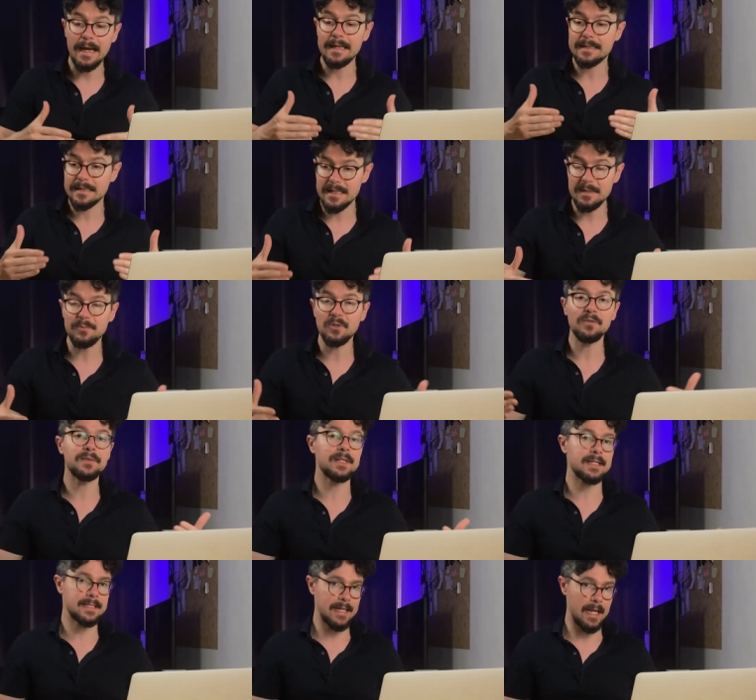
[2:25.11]
a team
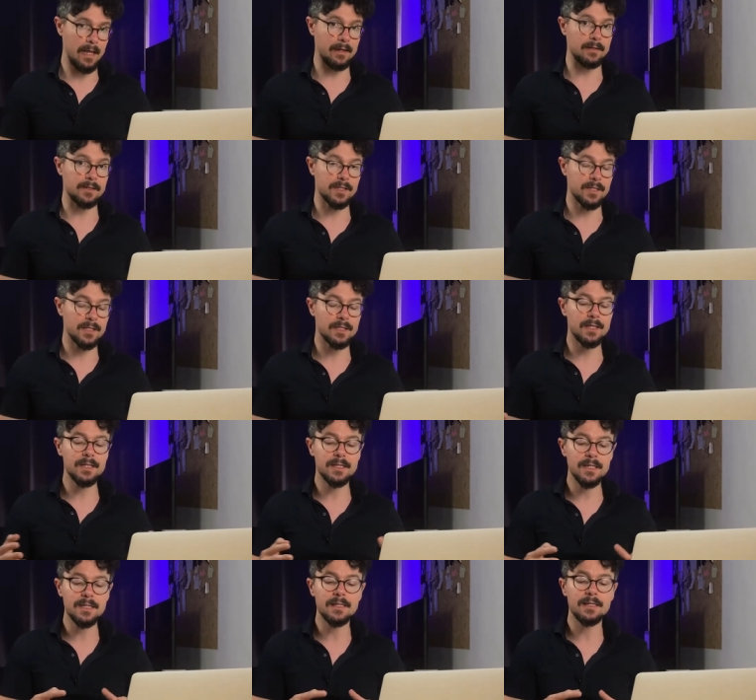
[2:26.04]
of designers.
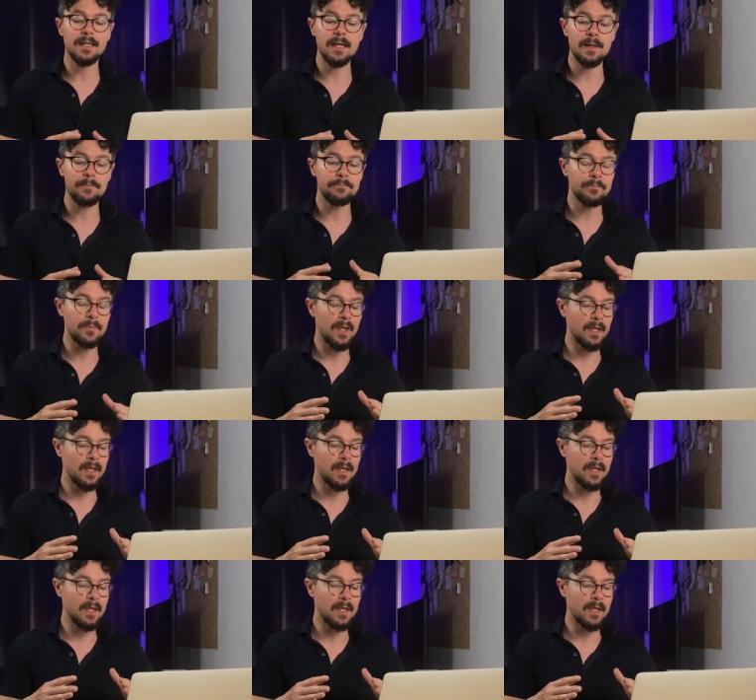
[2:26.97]
This is the,